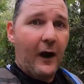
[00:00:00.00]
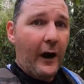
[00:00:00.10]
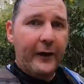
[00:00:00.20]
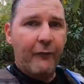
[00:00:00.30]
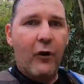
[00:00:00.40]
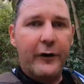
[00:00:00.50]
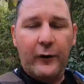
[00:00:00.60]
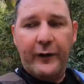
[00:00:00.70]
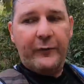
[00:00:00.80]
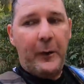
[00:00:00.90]
I can ride
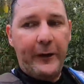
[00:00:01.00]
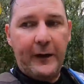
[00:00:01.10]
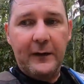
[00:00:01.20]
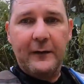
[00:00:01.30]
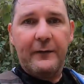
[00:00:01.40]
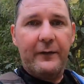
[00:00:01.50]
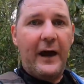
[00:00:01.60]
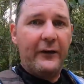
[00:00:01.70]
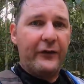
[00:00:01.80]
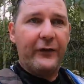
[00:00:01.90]
on this bike.
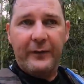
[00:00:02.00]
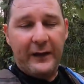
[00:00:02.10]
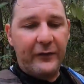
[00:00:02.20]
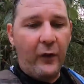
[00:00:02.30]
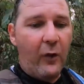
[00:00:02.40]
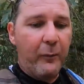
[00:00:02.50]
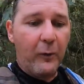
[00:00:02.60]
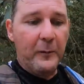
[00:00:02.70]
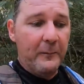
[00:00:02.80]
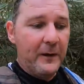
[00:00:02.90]
That's not a
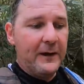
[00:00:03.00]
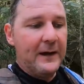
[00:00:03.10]
problem.